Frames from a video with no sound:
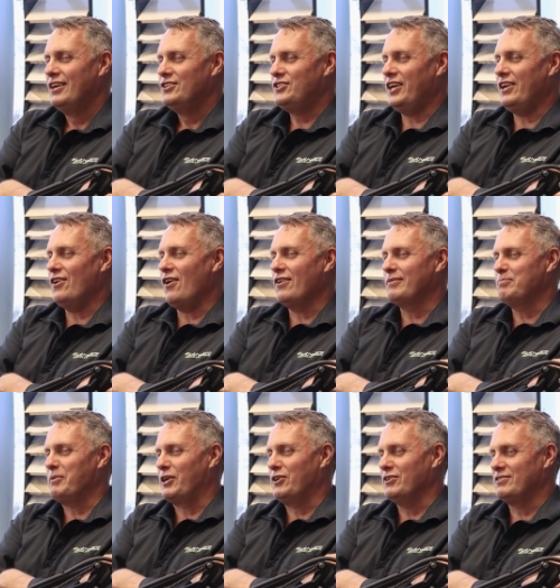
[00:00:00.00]
G dog,
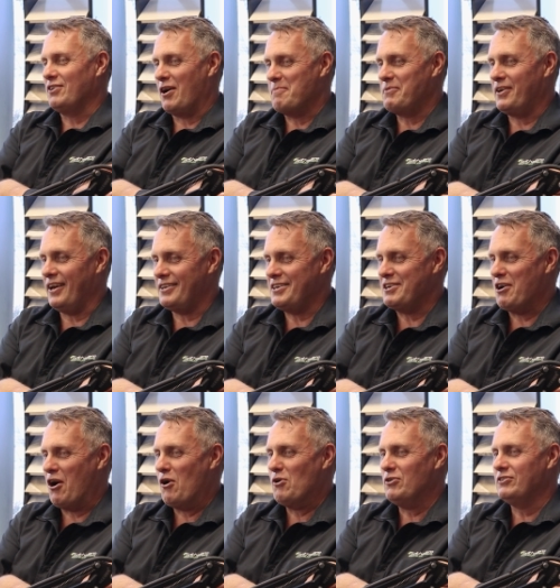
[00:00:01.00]
because I'm getting
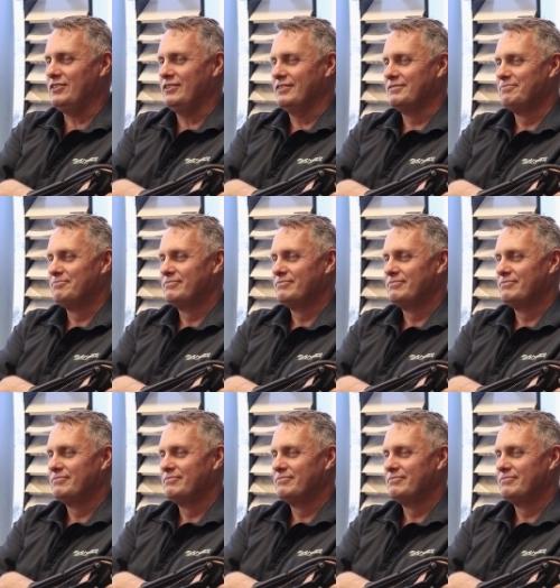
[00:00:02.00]
old,